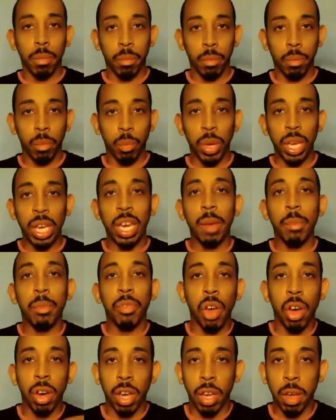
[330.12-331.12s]
We keep
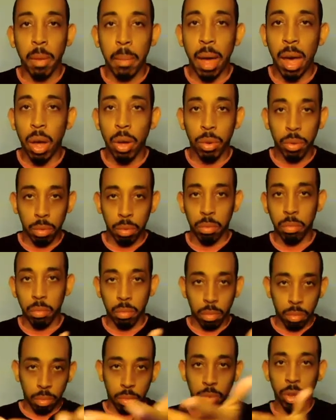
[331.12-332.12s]
talking about
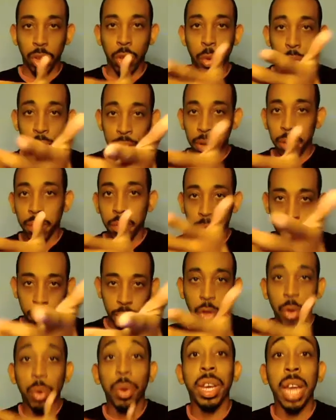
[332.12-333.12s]
you
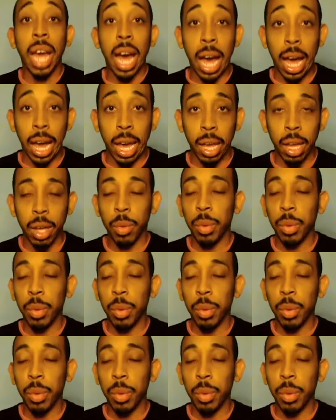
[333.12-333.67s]
and I.